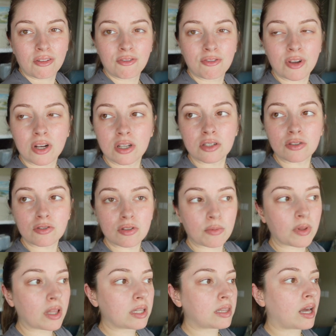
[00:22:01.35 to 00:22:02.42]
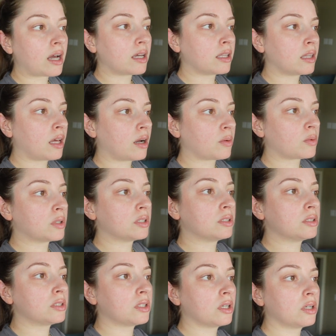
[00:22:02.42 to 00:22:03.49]
and Fitness or something like that, and that
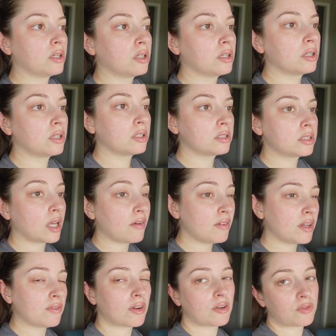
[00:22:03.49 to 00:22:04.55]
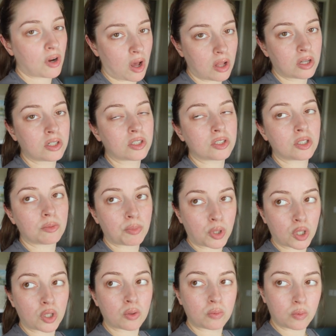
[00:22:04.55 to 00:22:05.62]
was $75
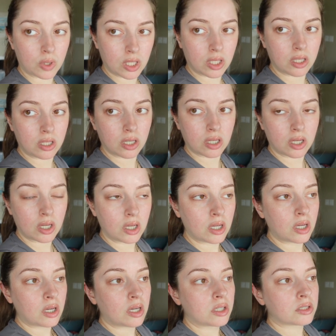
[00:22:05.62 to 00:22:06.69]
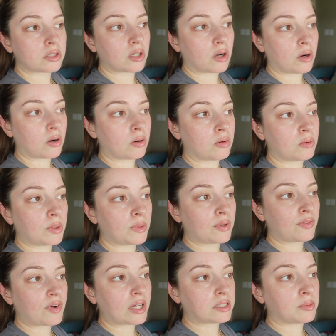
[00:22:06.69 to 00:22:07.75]
per week. So we would
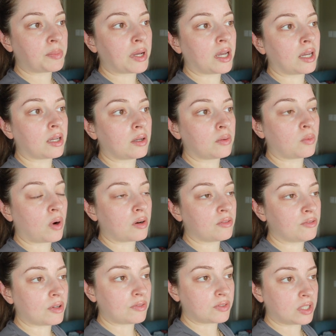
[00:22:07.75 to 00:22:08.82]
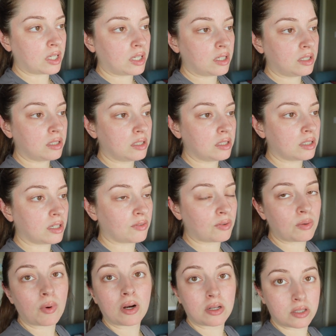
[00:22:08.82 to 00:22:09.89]
have had to pay $150 if we
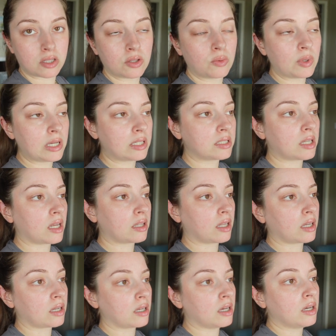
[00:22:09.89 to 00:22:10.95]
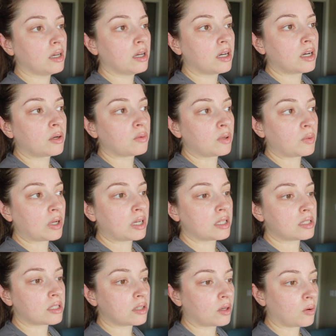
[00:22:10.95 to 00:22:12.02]
wanted 2 weeks. And then we went
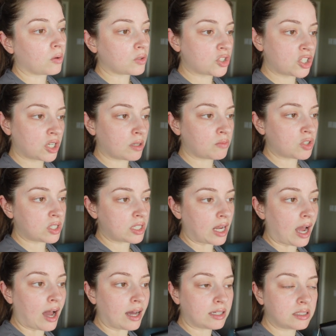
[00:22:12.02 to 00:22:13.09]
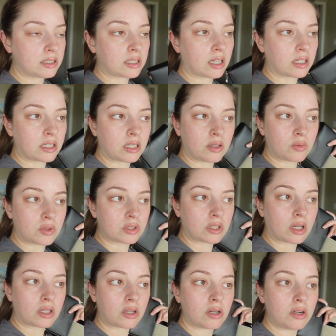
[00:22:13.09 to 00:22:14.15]
into the Gold's Gym just to ask, and he was
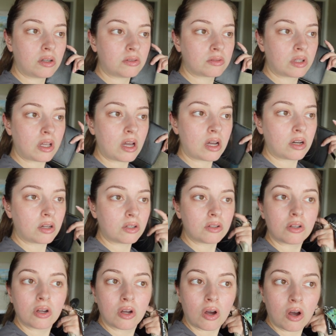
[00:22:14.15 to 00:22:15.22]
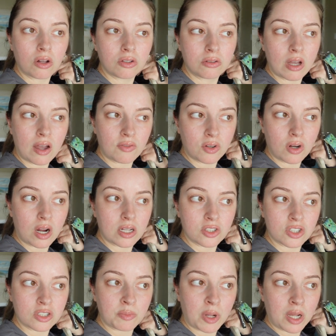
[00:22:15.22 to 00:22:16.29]
like, oh yeah, I'll have you guys
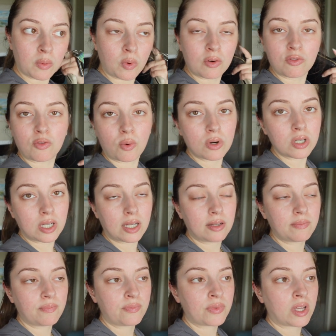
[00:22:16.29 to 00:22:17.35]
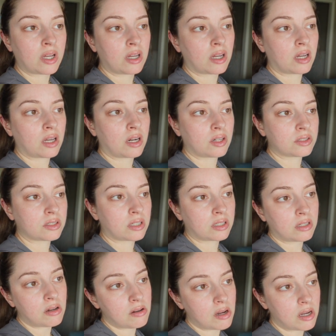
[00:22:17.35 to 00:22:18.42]
just pay $140. And I was
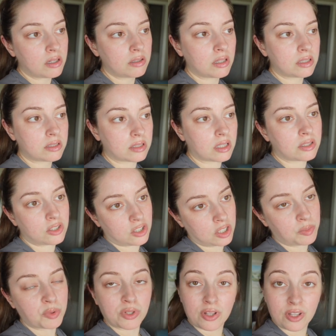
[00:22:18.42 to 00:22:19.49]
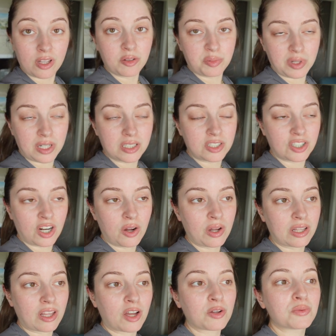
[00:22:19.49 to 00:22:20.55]
like, okay, that's cheaper than the other place, you know?
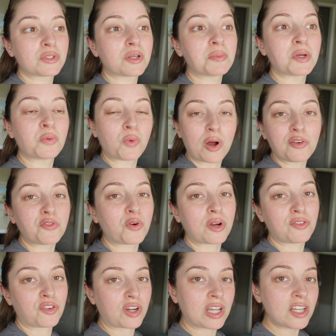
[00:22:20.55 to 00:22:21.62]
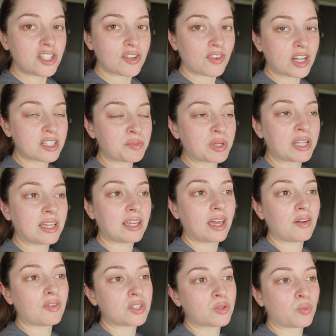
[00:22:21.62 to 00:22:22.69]
I thought it was gonna be $140 for each of us, but he
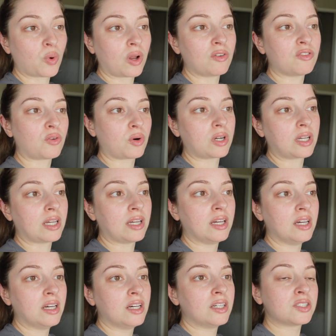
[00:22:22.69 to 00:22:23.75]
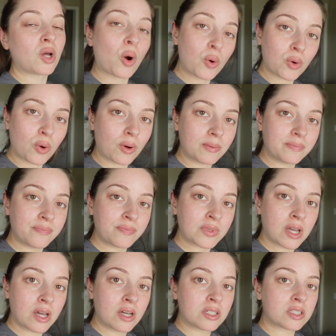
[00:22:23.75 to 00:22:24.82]
gave us $140 total.
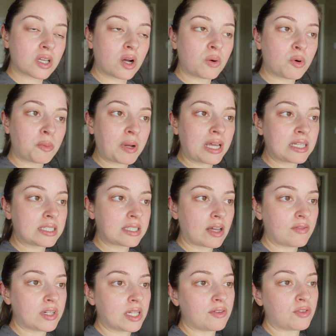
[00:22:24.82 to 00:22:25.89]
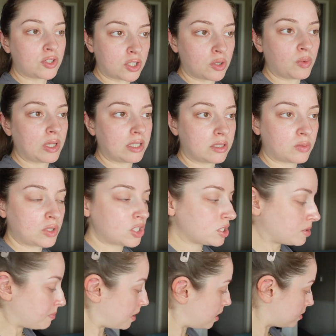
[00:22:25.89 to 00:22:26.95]
So we're paying $70 for 2 weeks, which
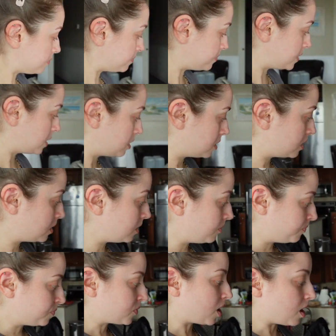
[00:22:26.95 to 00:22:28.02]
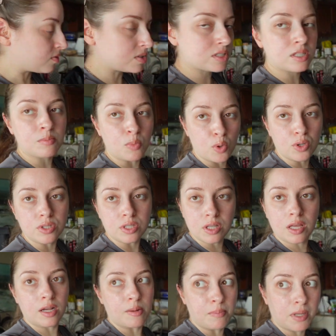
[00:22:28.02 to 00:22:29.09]
isn't bad. Obviously more than
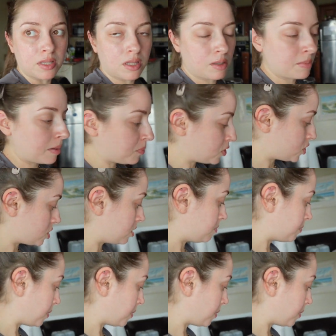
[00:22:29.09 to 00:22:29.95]
like a monthly membership,